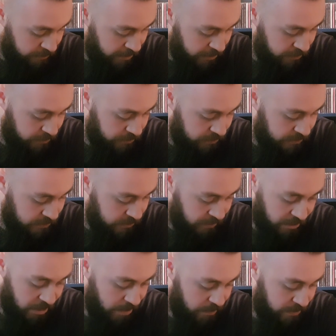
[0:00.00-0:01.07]
Recordz. I
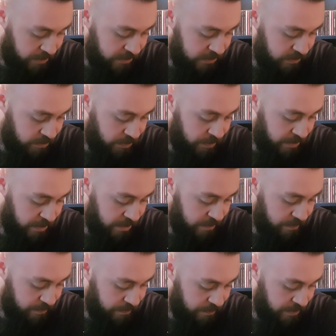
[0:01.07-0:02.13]
can't pronounce the proper
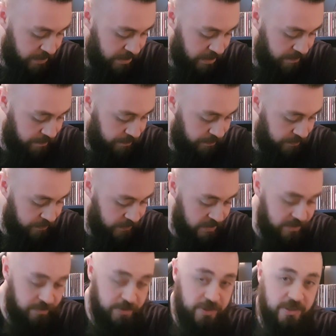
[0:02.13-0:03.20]
name, but
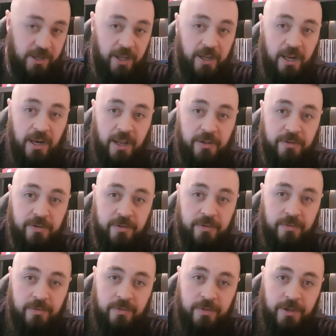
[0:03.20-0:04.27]
this which is like a London
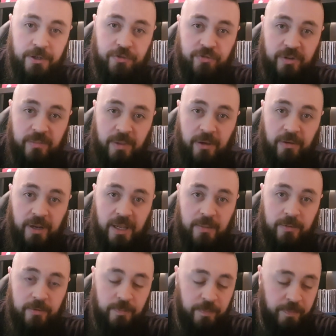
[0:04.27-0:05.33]
extreme metal
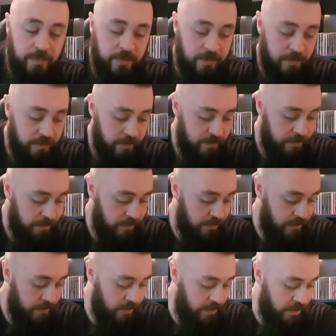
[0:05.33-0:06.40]
label.
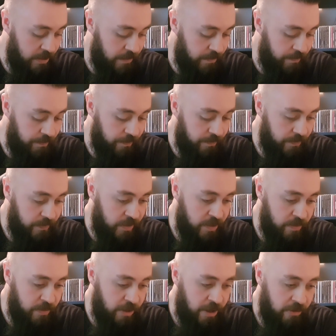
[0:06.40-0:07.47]
They
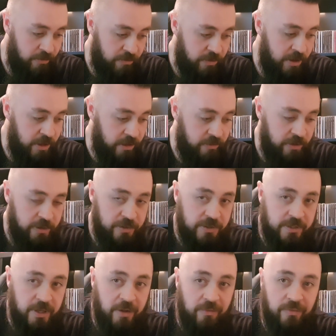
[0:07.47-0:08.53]
put out really good
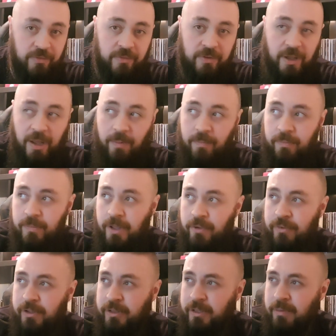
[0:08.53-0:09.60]
stuff. I
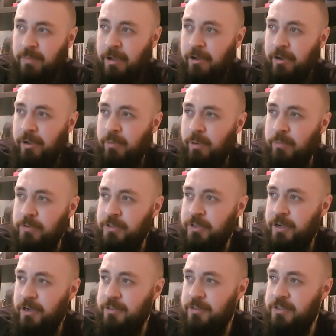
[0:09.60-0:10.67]
think the American one was
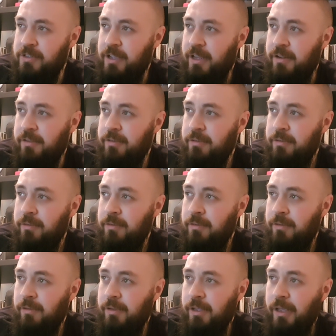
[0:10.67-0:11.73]
Dark Descent.
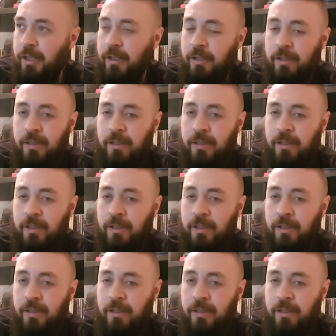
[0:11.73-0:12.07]
Yeah.